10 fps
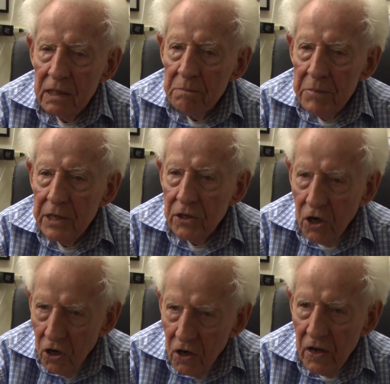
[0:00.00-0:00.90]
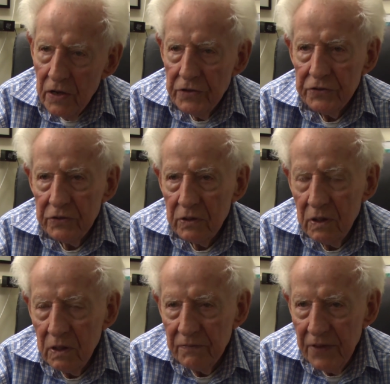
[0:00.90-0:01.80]
because
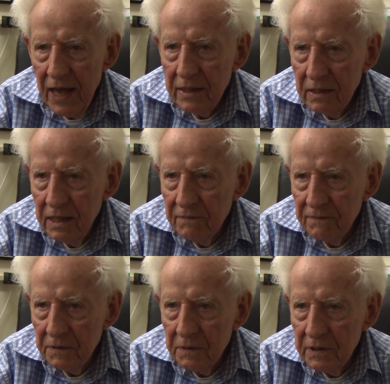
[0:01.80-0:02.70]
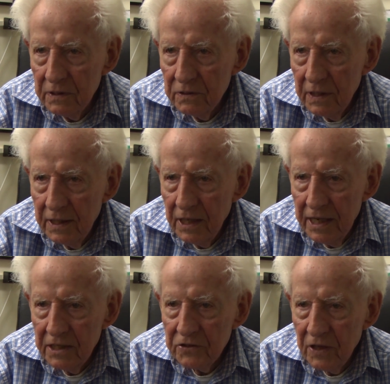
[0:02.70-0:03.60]
of that influence at
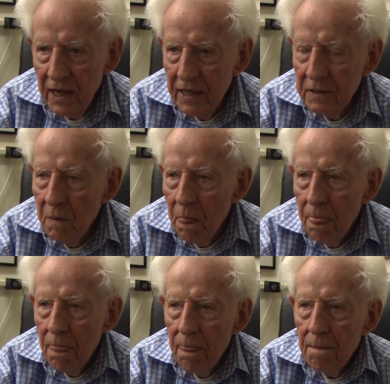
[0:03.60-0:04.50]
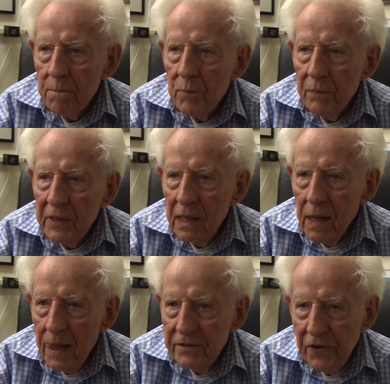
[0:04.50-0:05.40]
Lakeside,
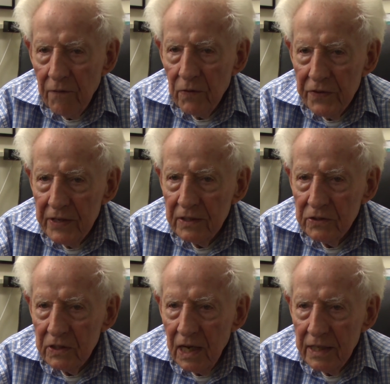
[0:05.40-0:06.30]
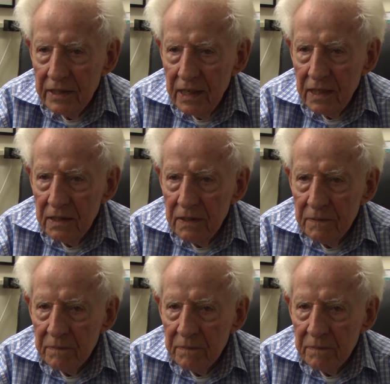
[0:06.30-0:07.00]
several things that I did.